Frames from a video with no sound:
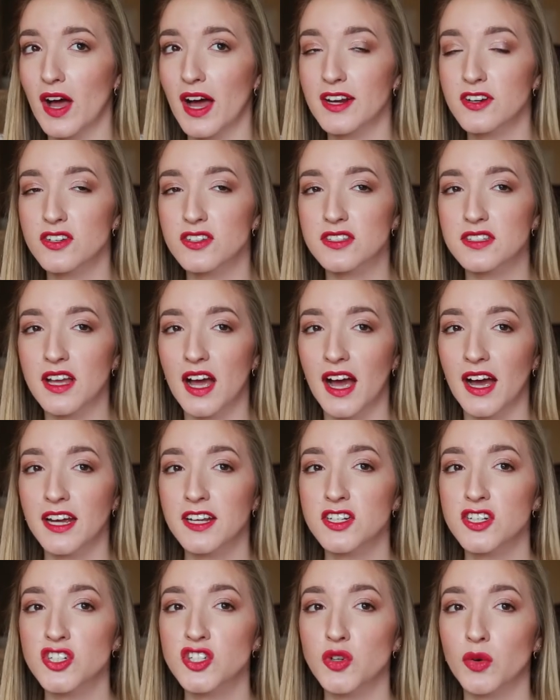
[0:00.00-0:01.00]
I
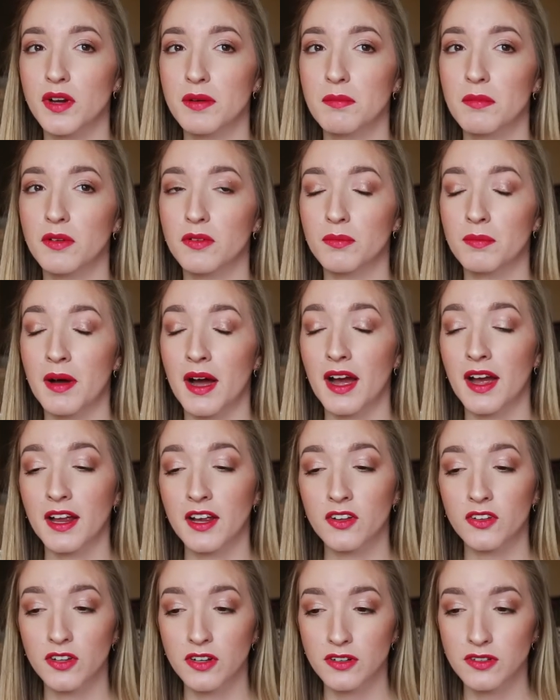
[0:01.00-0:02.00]
enjoy my
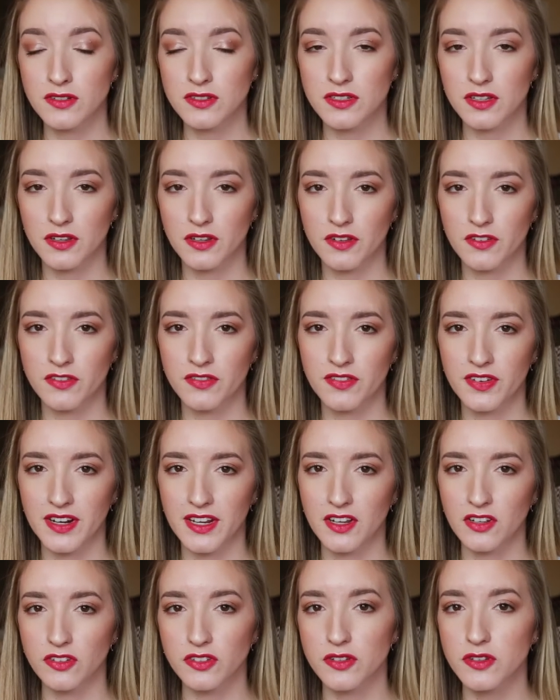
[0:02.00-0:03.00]
clothes
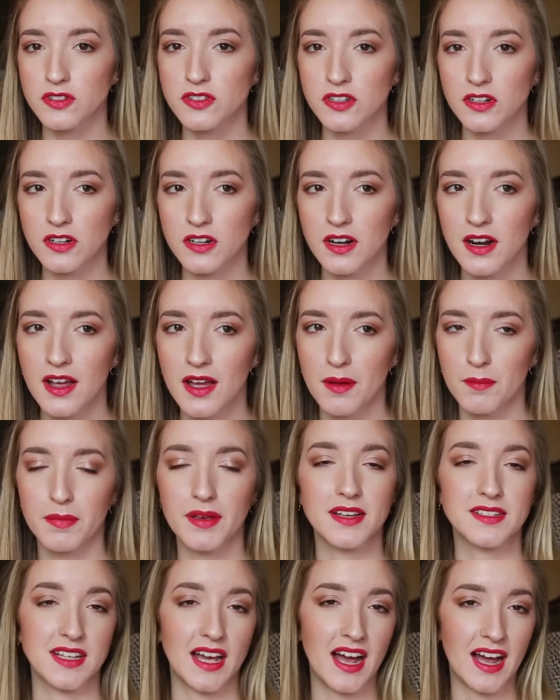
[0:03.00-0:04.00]
fitting looser
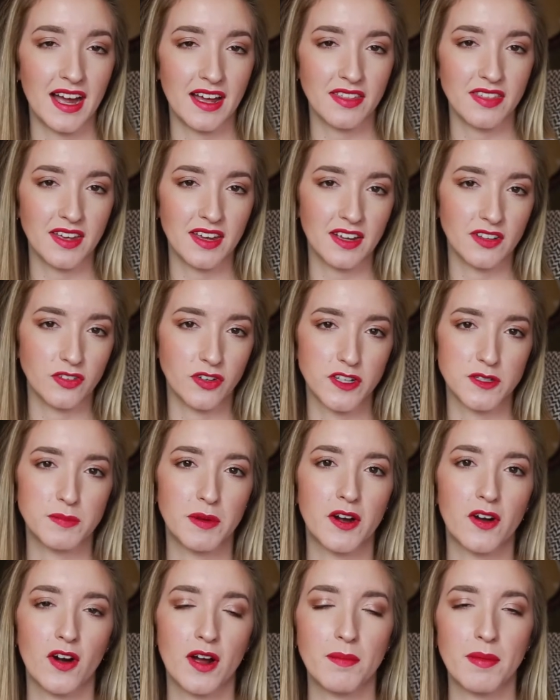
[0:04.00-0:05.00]
because I think it looks
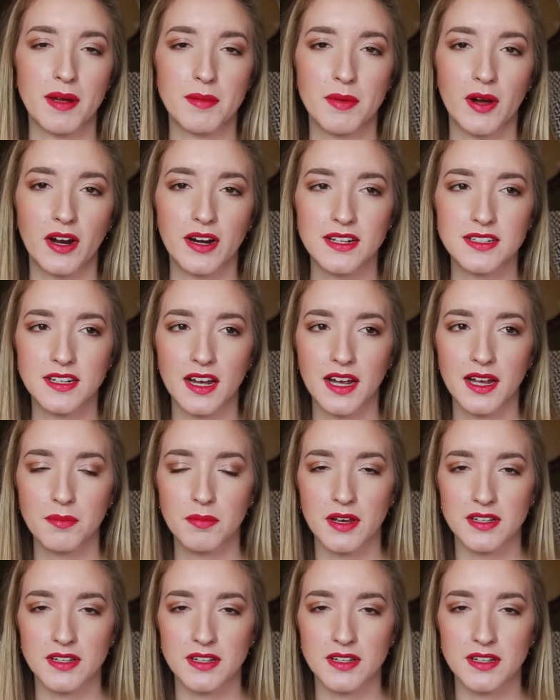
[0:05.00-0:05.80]
better on my body type,